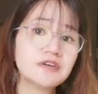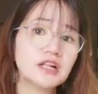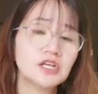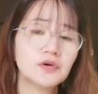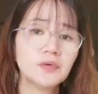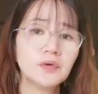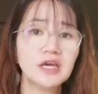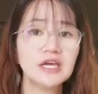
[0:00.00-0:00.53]

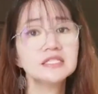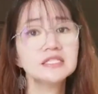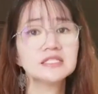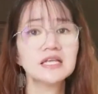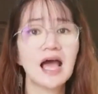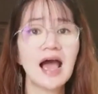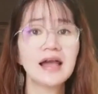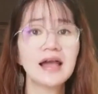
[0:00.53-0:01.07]
value
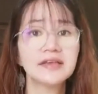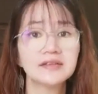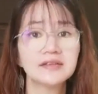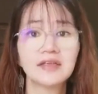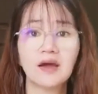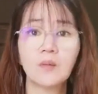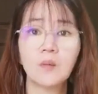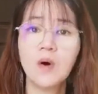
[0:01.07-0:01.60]
is higher
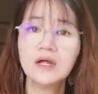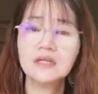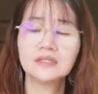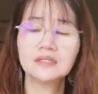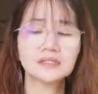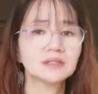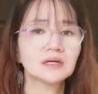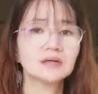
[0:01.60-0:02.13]
than what
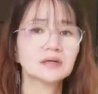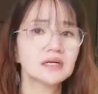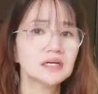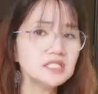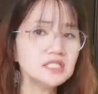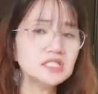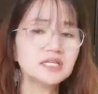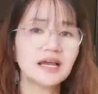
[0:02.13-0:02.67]
the stock
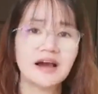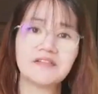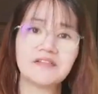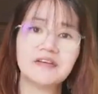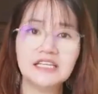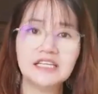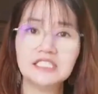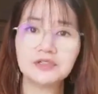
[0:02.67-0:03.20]
is
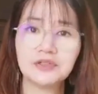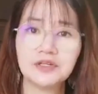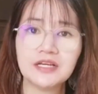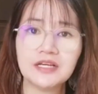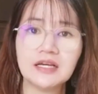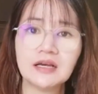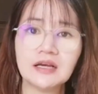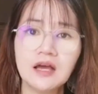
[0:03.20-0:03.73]
currently
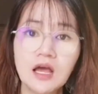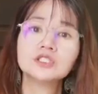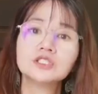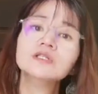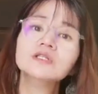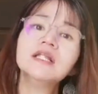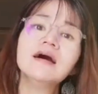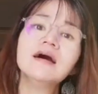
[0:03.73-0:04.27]
trading.
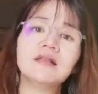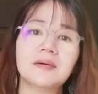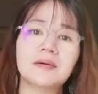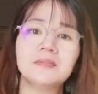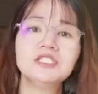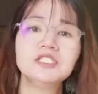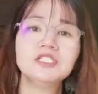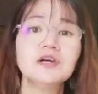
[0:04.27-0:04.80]
So now let
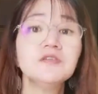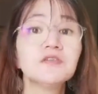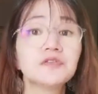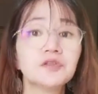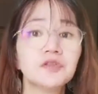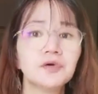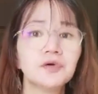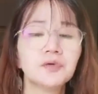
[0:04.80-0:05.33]
me share
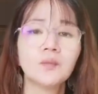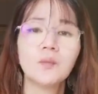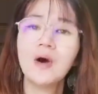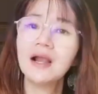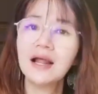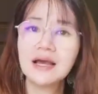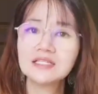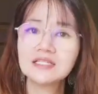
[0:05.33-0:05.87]
with you
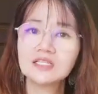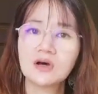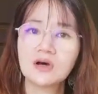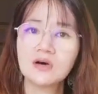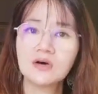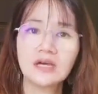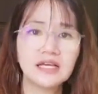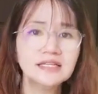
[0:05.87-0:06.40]
what I
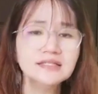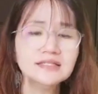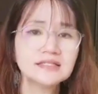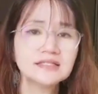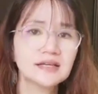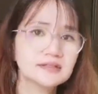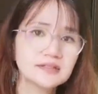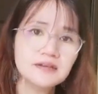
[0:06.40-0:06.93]
saw in
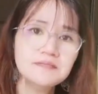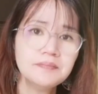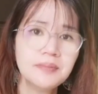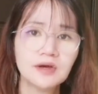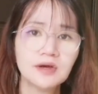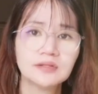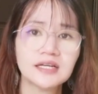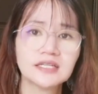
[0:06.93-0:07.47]
Sunzen
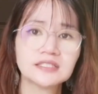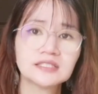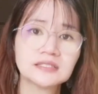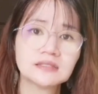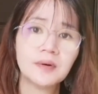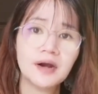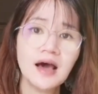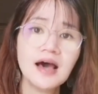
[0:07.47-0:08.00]
Biotech's
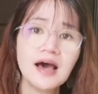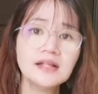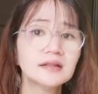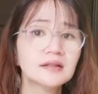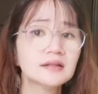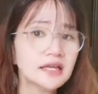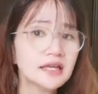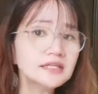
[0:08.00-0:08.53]
Berhad
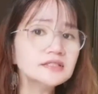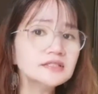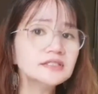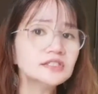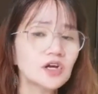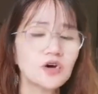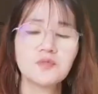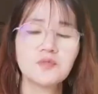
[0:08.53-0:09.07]
latest
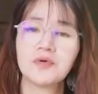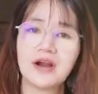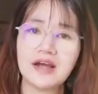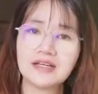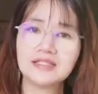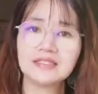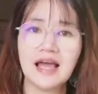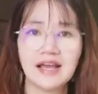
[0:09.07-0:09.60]
stock
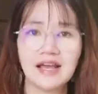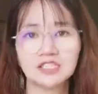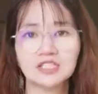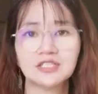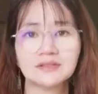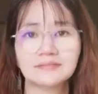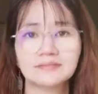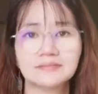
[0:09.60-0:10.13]
price action.